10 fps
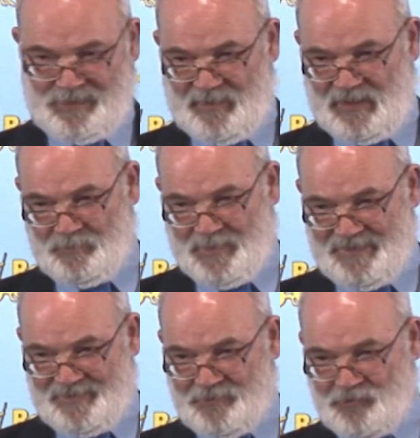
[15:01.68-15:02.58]

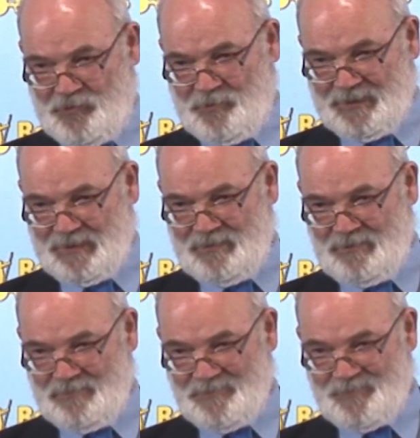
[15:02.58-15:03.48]
semi-completed
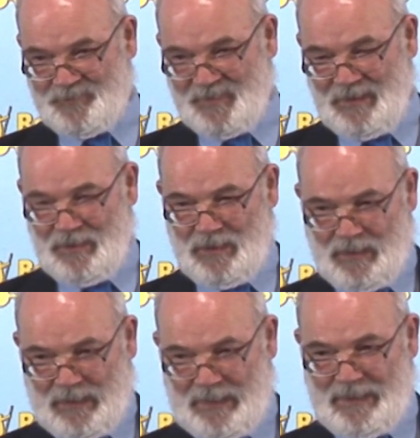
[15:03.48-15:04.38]
cruiser
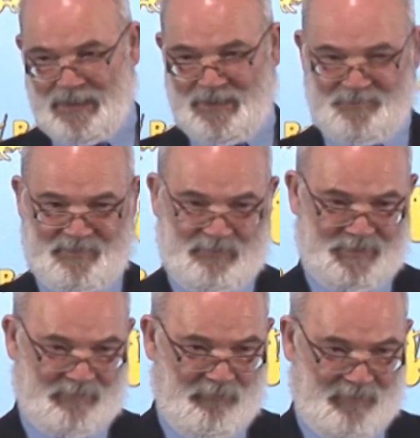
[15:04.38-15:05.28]
and
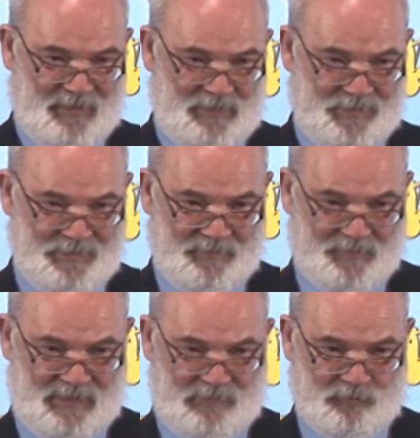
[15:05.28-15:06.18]
various other things,
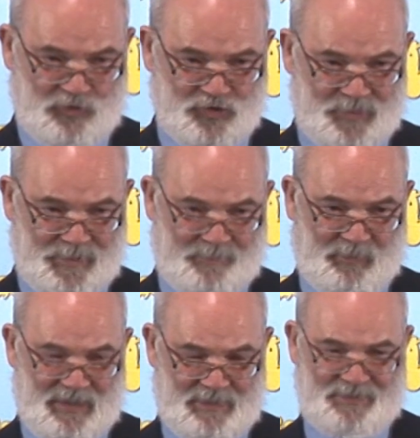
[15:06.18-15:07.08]
the Russians
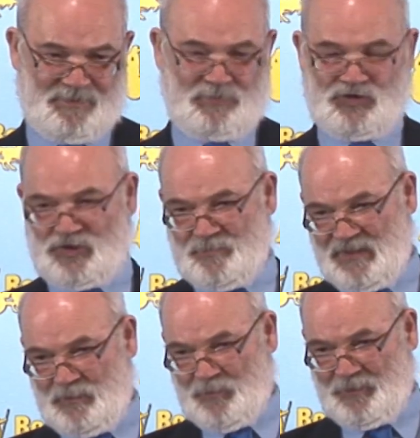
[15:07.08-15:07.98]
supplied
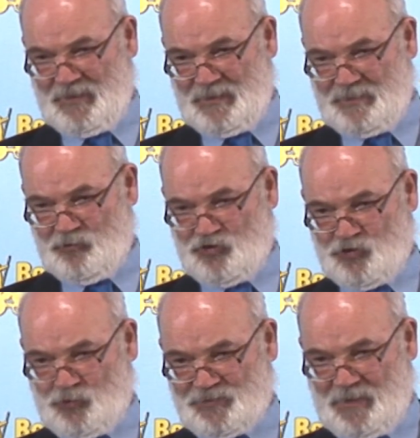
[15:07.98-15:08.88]
Germany with things it was
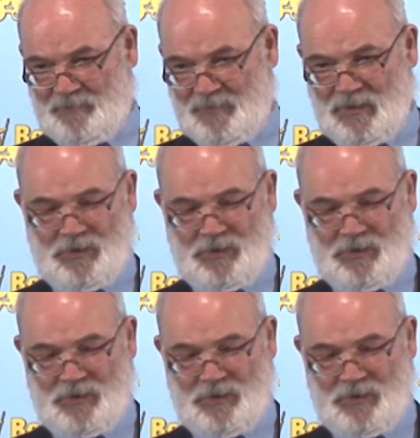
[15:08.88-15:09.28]
short of: